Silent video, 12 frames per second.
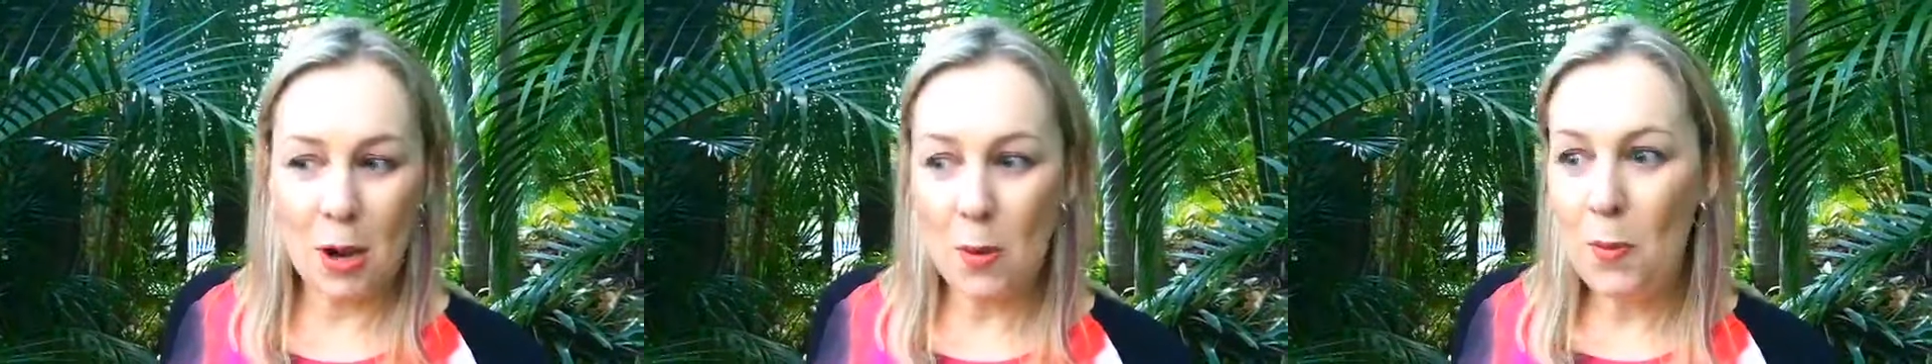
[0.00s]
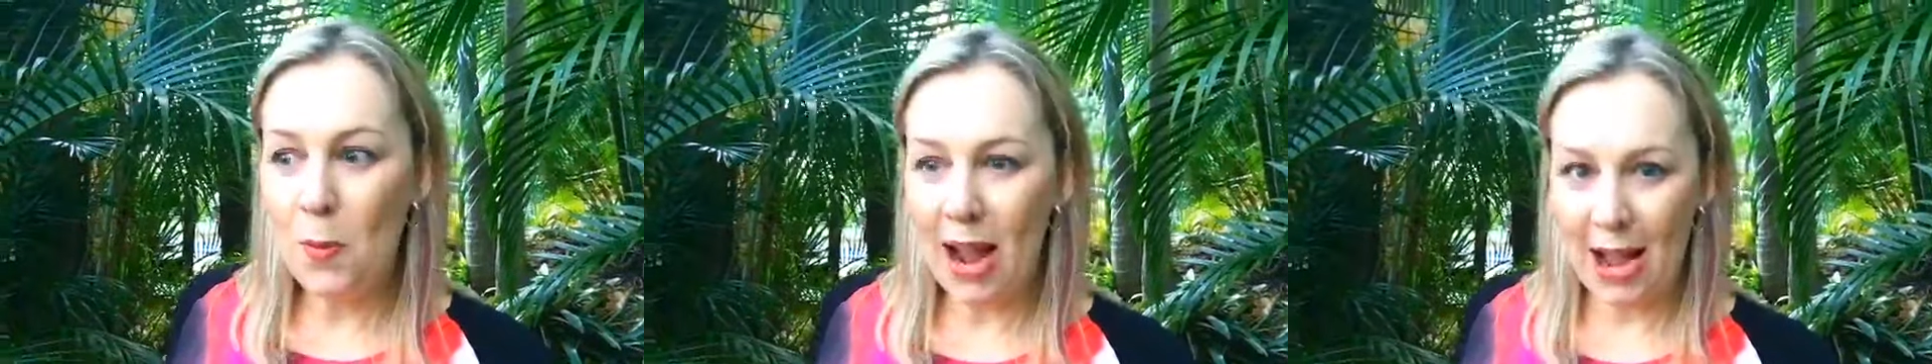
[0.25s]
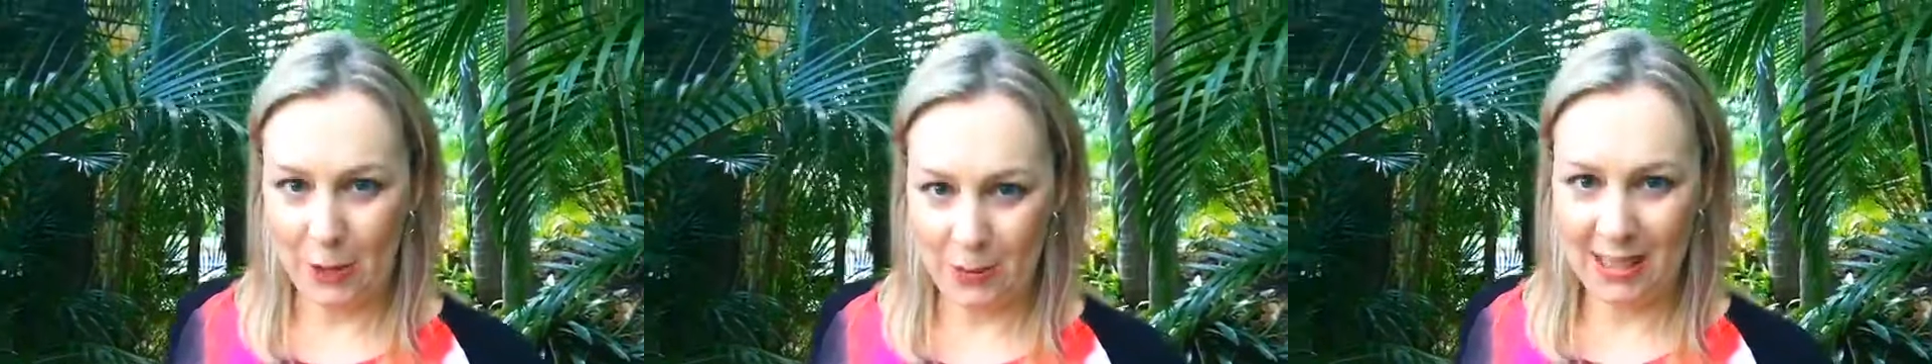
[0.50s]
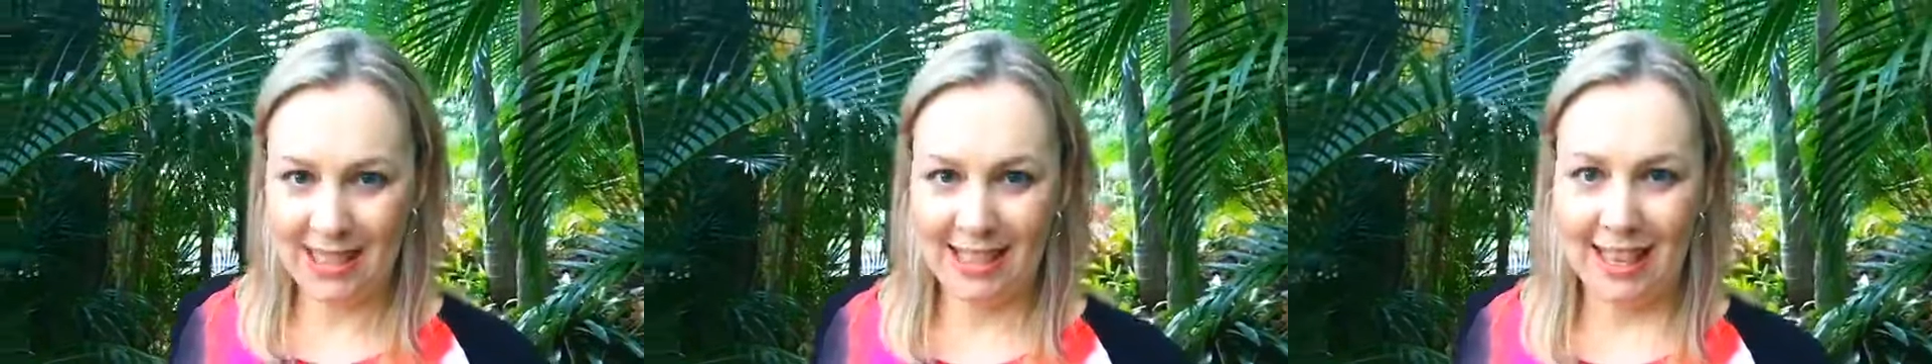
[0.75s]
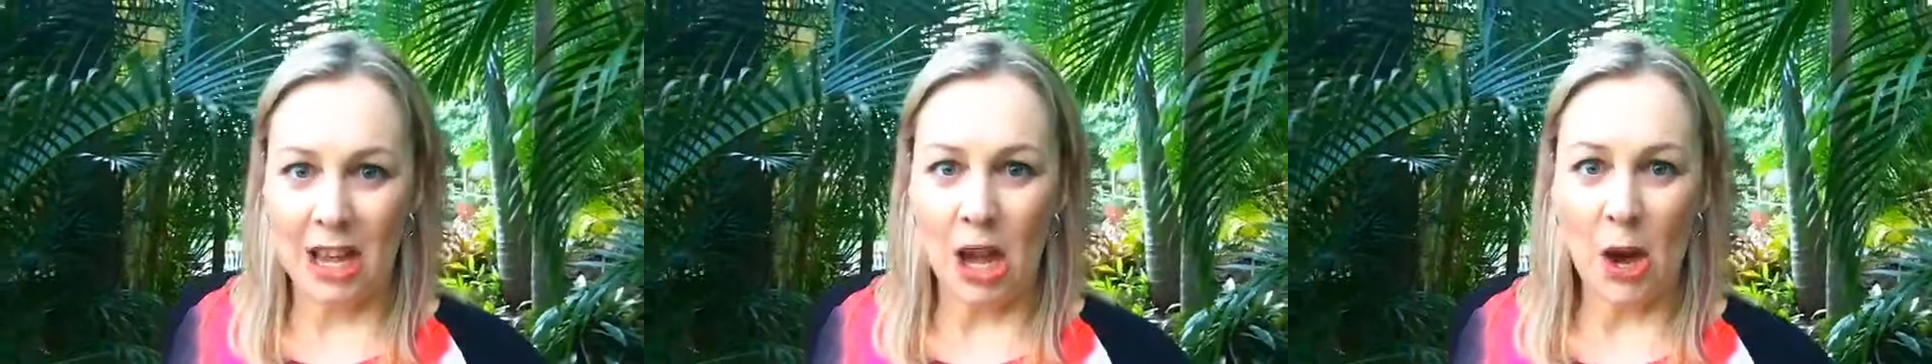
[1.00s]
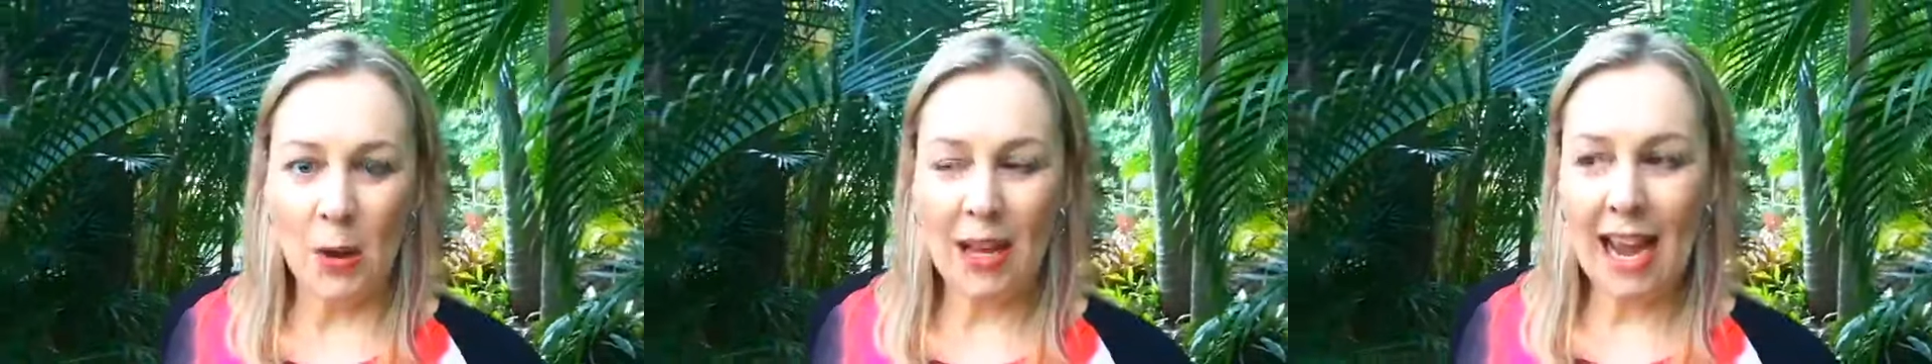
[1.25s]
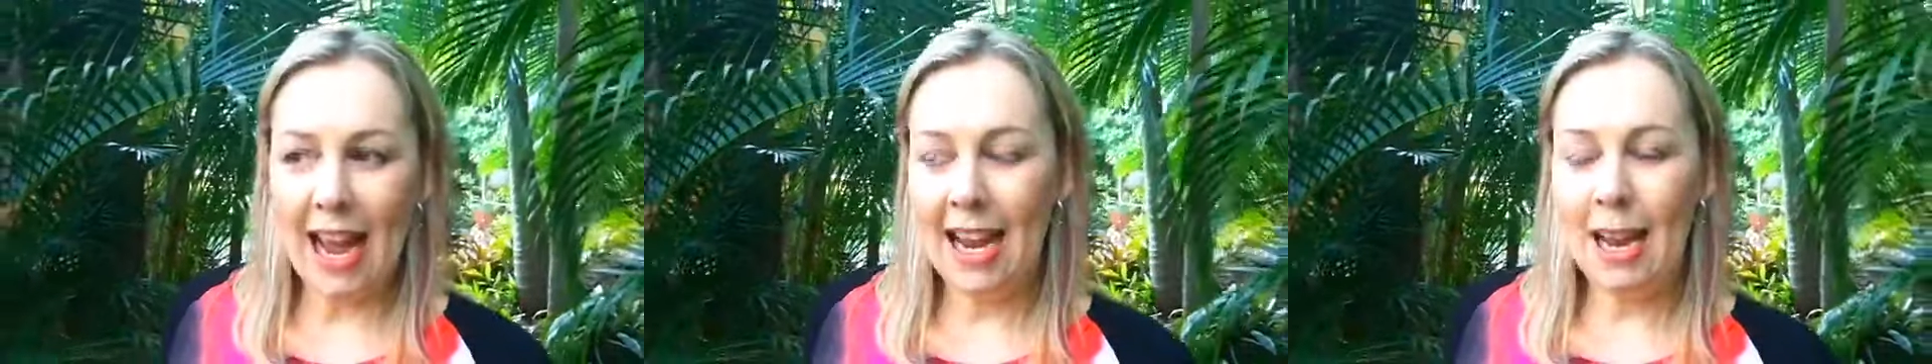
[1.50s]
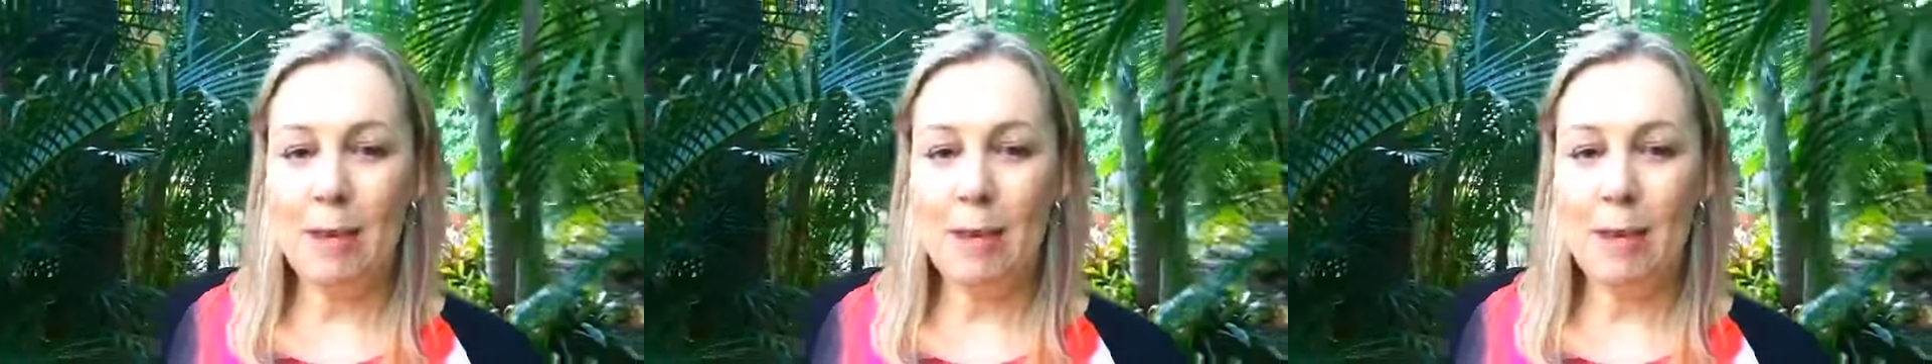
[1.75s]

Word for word: around, okay?